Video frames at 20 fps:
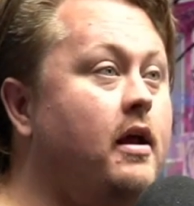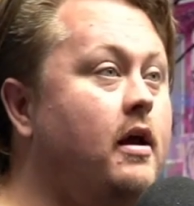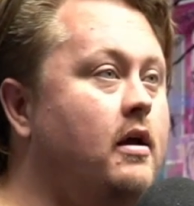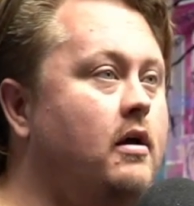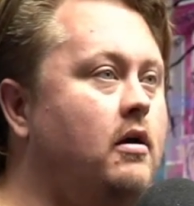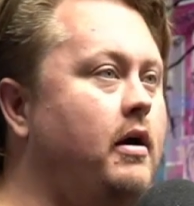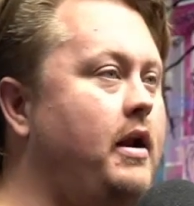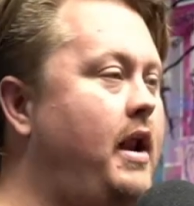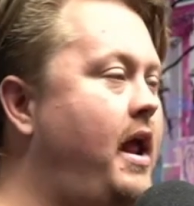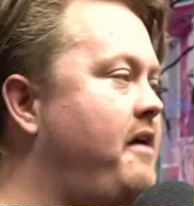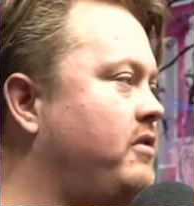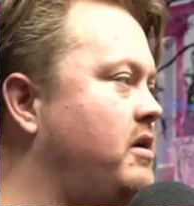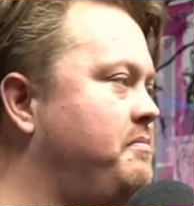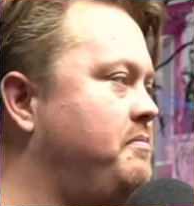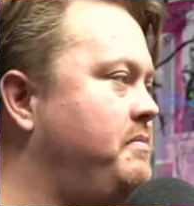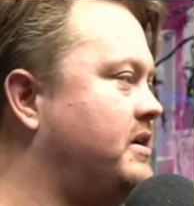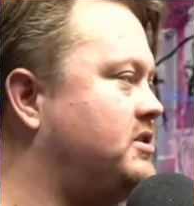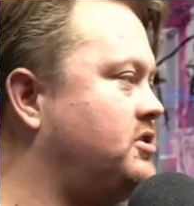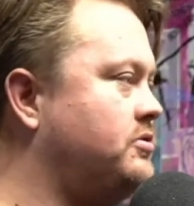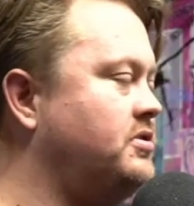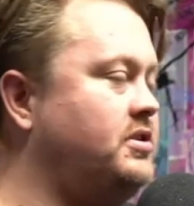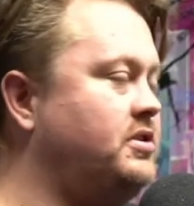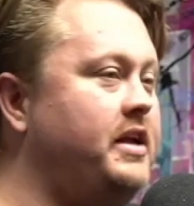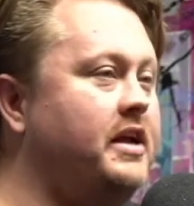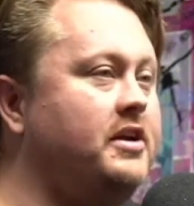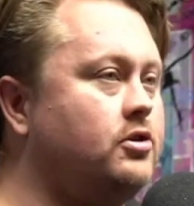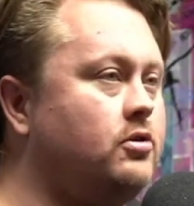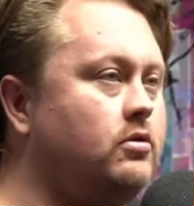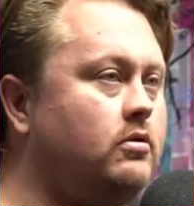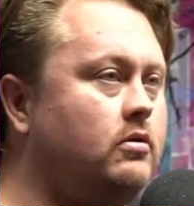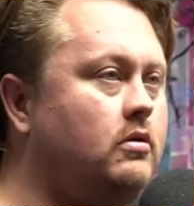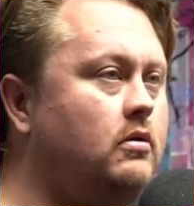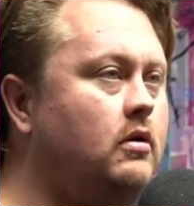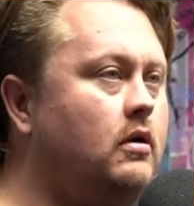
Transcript: And every mixer is digital.